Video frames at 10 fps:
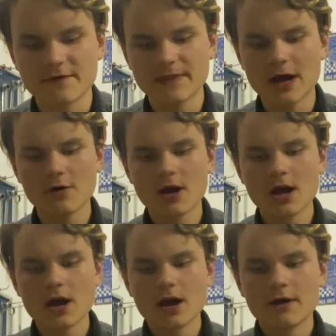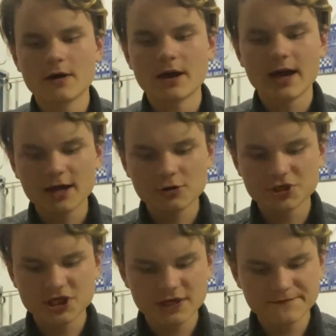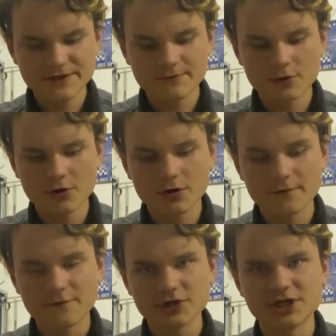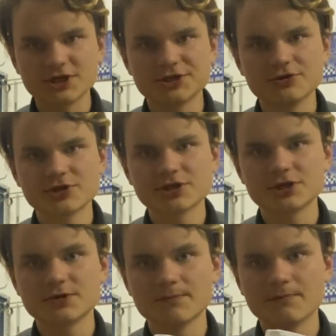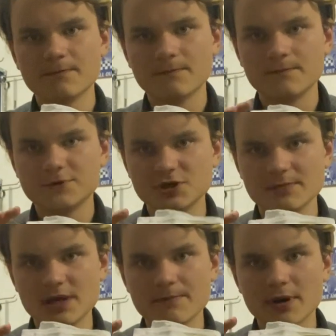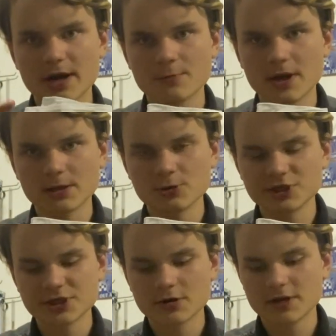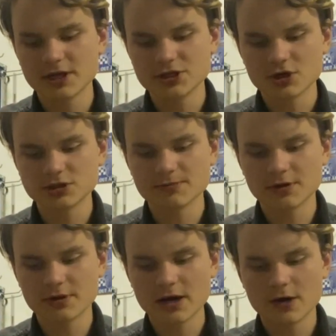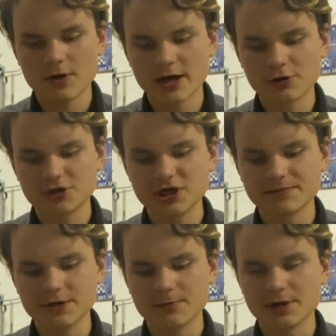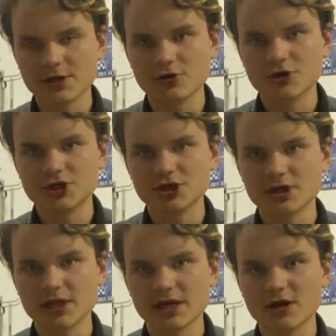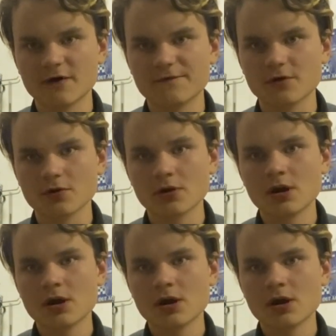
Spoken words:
Now, handkerchiefs were first introduced to me by Wrangler Star. He talked about how handkerchiefs are really good to clean off your